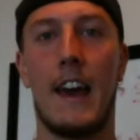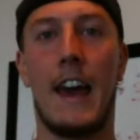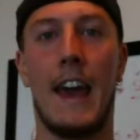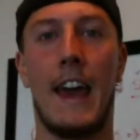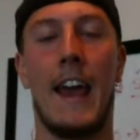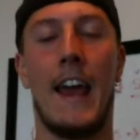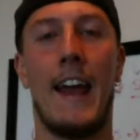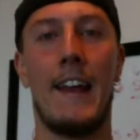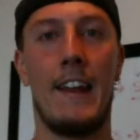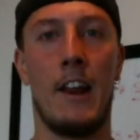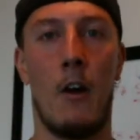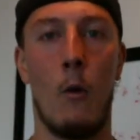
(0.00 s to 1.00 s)

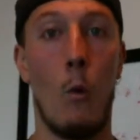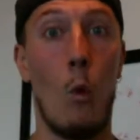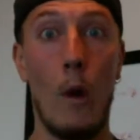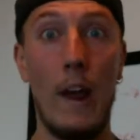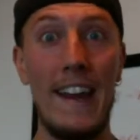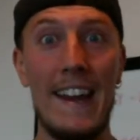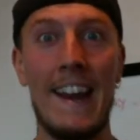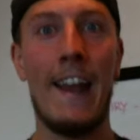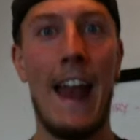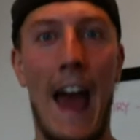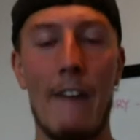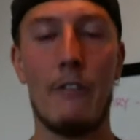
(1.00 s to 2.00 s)
And, we
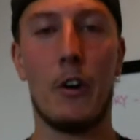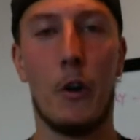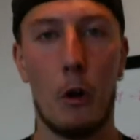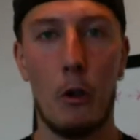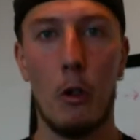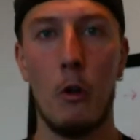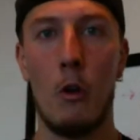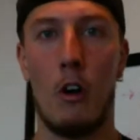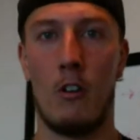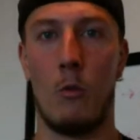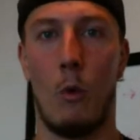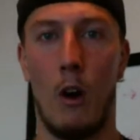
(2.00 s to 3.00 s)
didn't have a clue
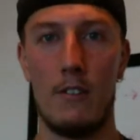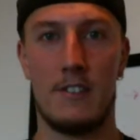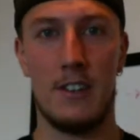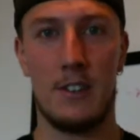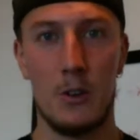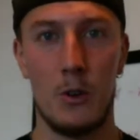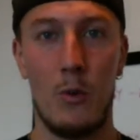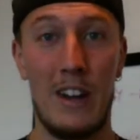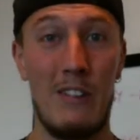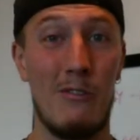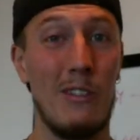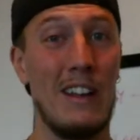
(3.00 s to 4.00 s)
on what to do. We
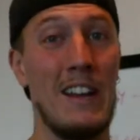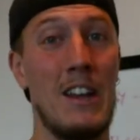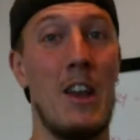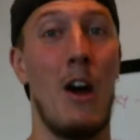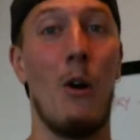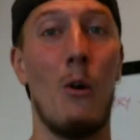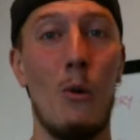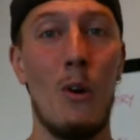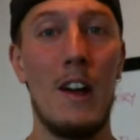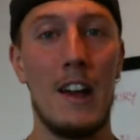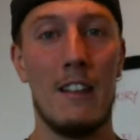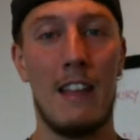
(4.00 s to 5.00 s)
didn't really know.
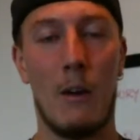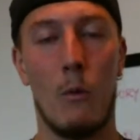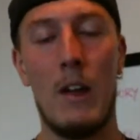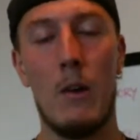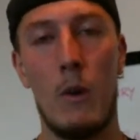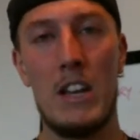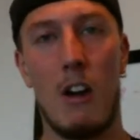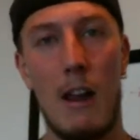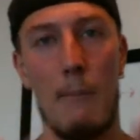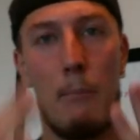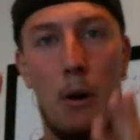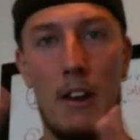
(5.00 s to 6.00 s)
Like, we
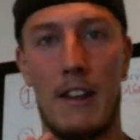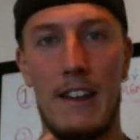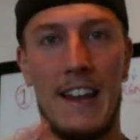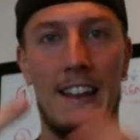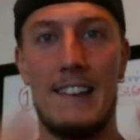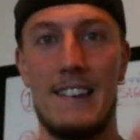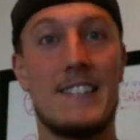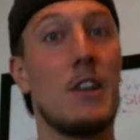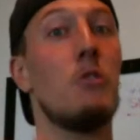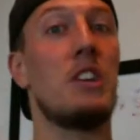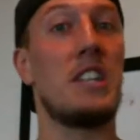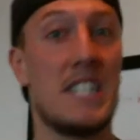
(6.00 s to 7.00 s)
tried to put it
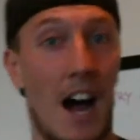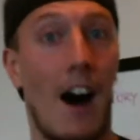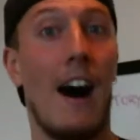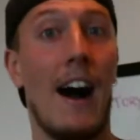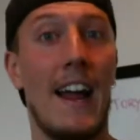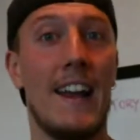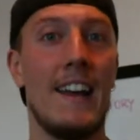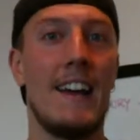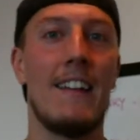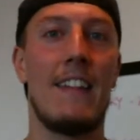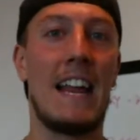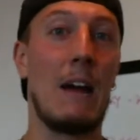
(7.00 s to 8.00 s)
to the side
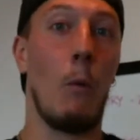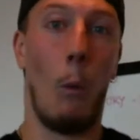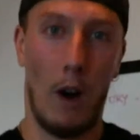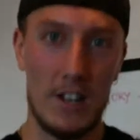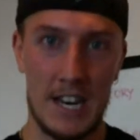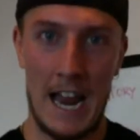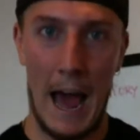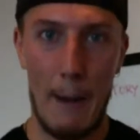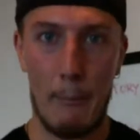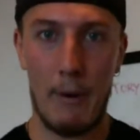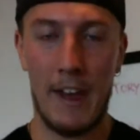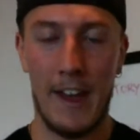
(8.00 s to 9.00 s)
that it wasn't
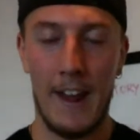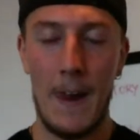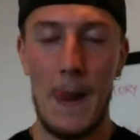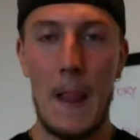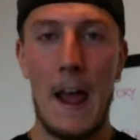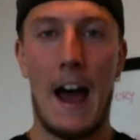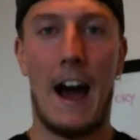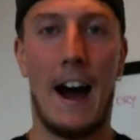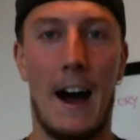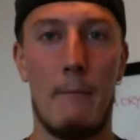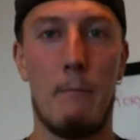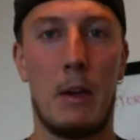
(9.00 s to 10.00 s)
happening
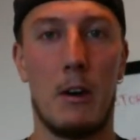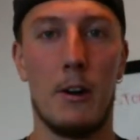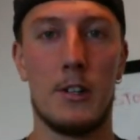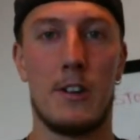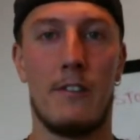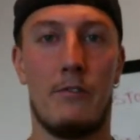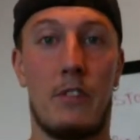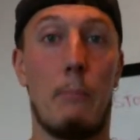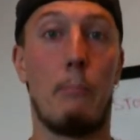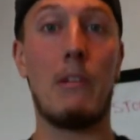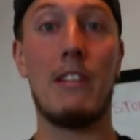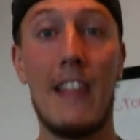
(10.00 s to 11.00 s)
because of
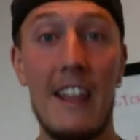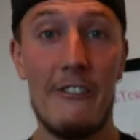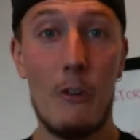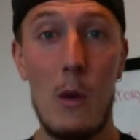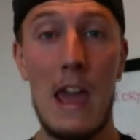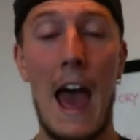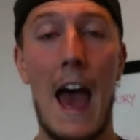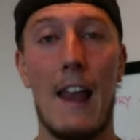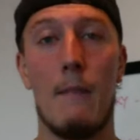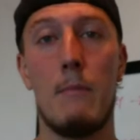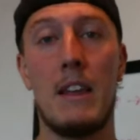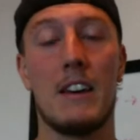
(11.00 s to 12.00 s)
the belief we
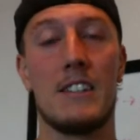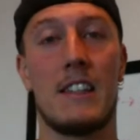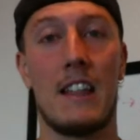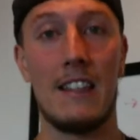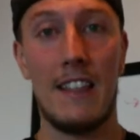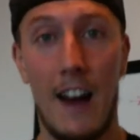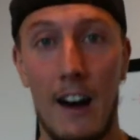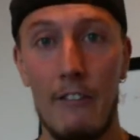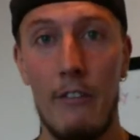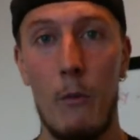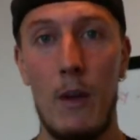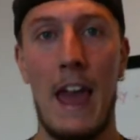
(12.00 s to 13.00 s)
had and because of the
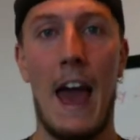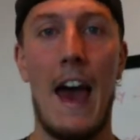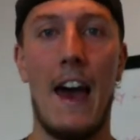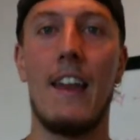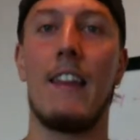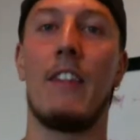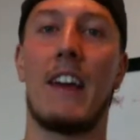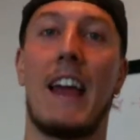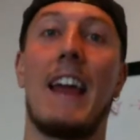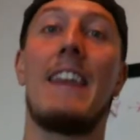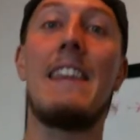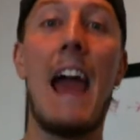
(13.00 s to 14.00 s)
love we had and the
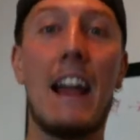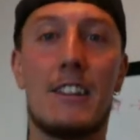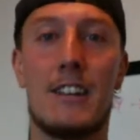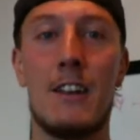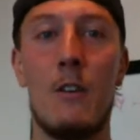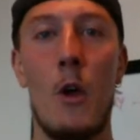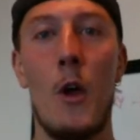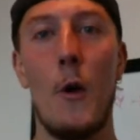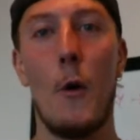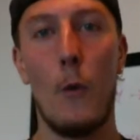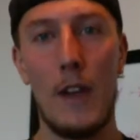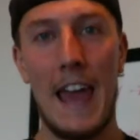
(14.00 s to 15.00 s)
connection
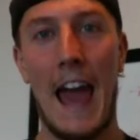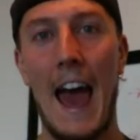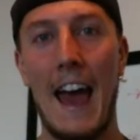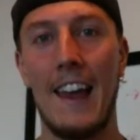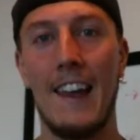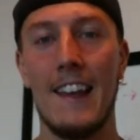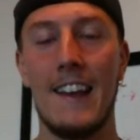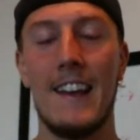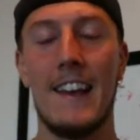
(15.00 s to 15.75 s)
we had.